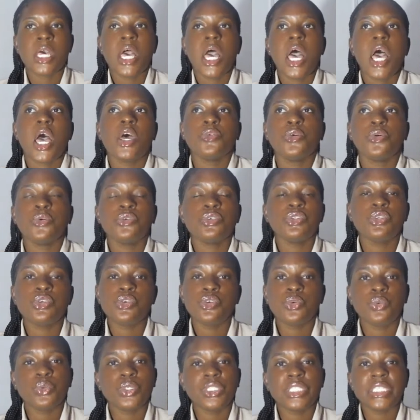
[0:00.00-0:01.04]
And also you
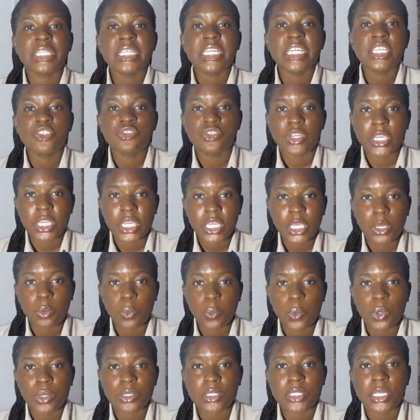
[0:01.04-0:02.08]
would need drinking
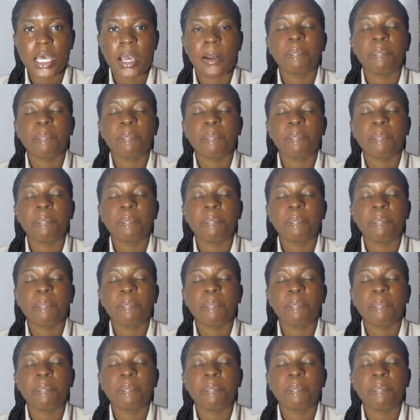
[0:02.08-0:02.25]
water.